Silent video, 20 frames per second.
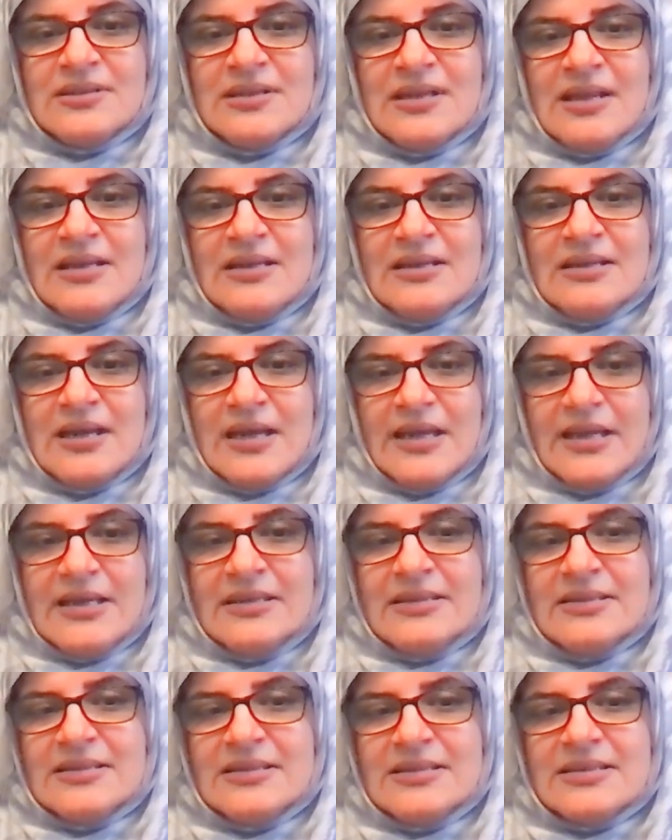and
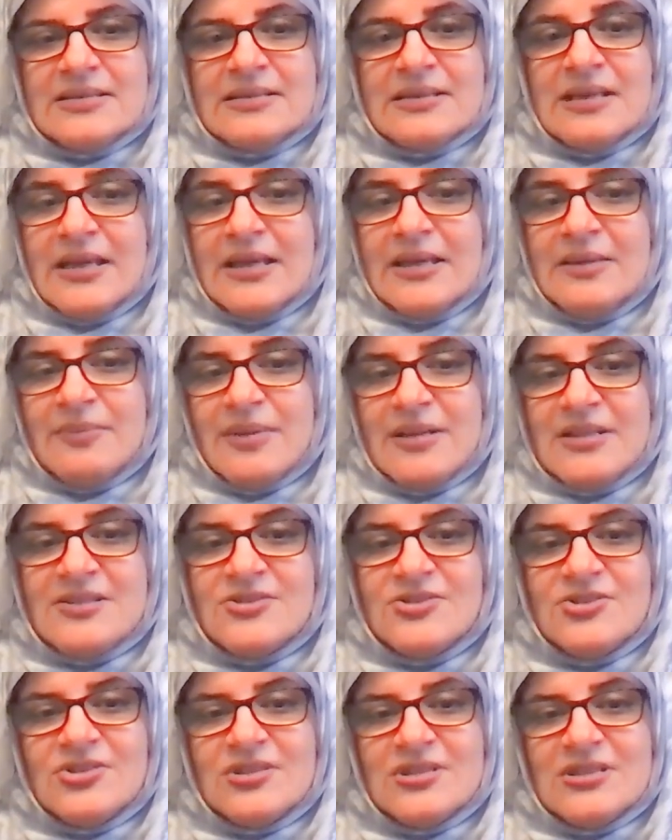kindness, kind
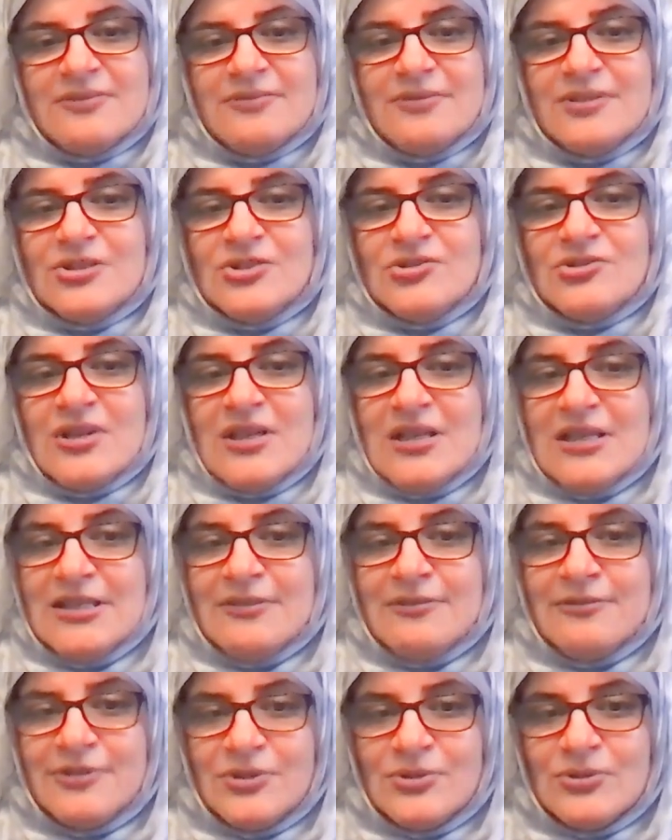messages which really
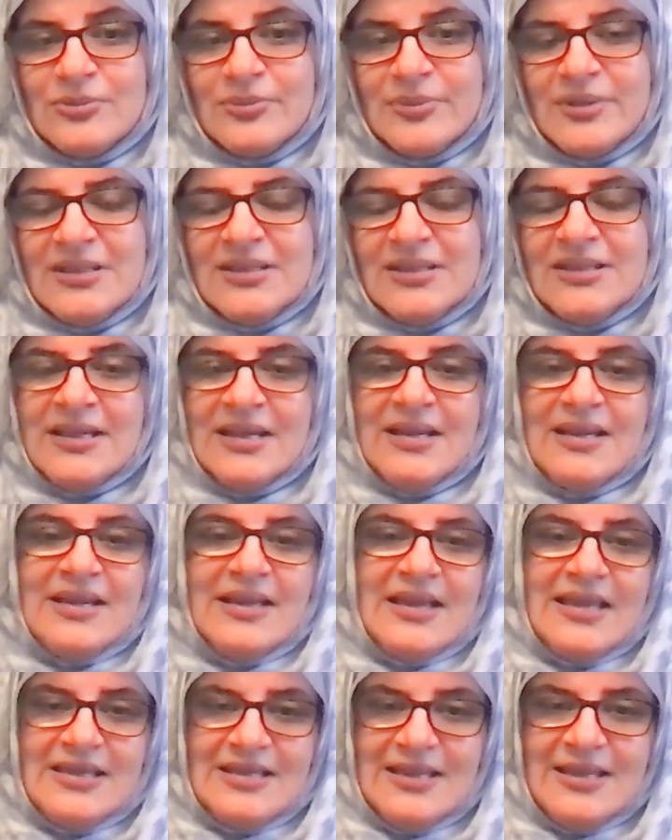fuel me
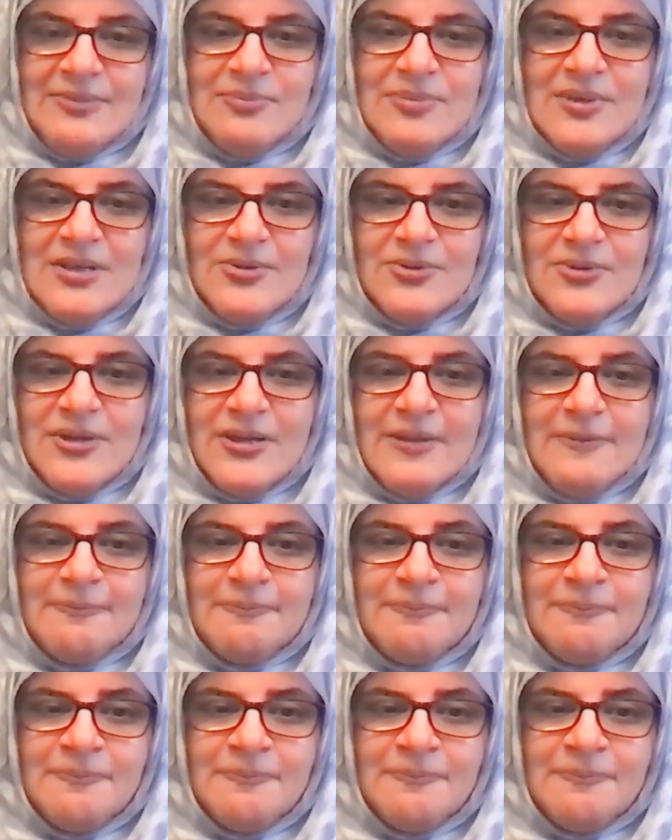and keep me going.